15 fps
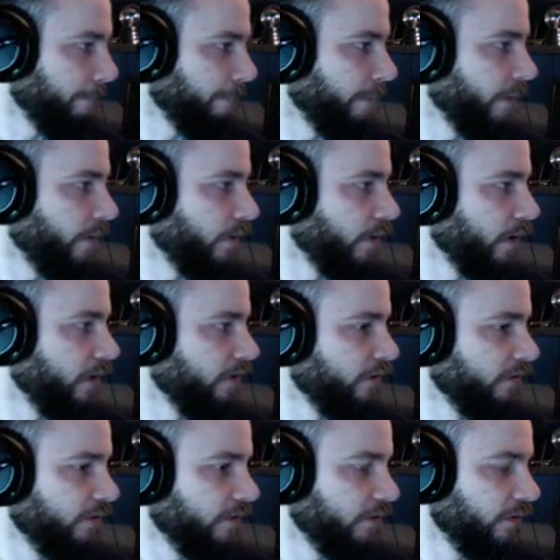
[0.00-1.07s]
okay, since
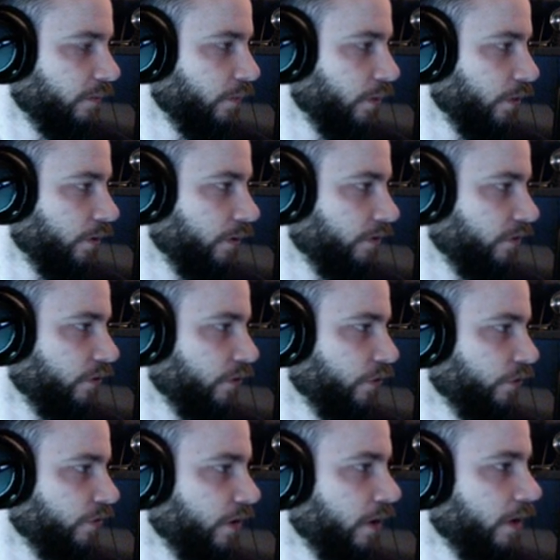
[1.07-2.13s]
this component is news.
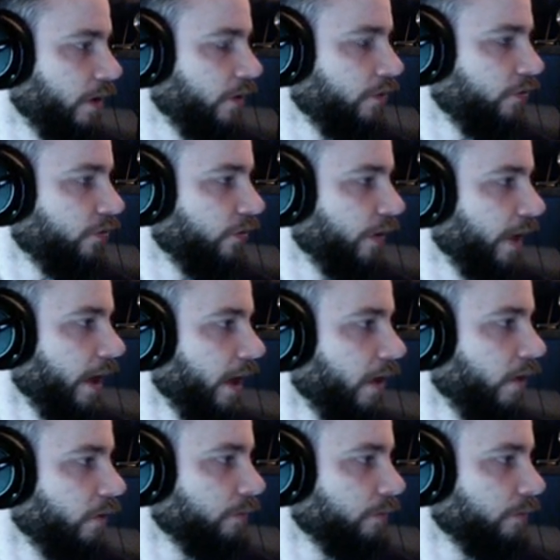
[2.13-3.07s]
So now